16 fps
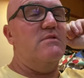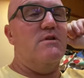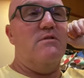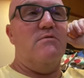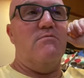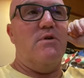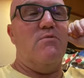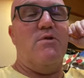
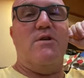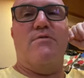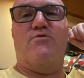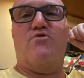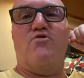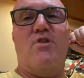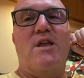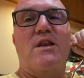We wouldn't have
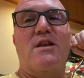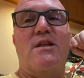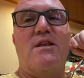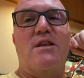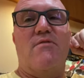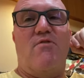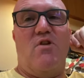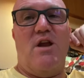traded it
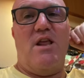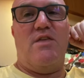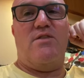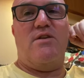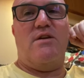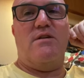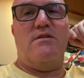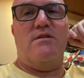for
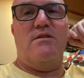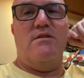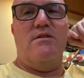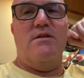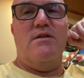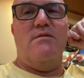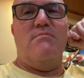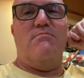anything,
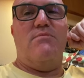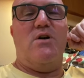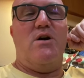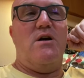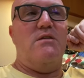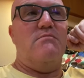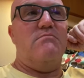but